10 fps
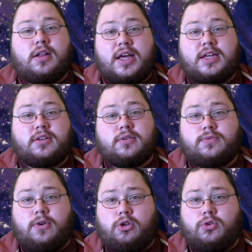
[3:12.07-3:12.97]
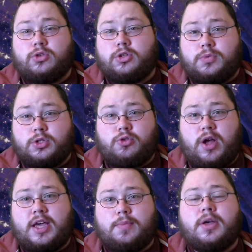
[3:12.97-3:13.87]
Like, follow,
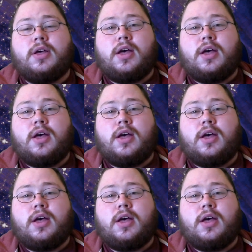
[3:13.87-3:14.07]
subscribe,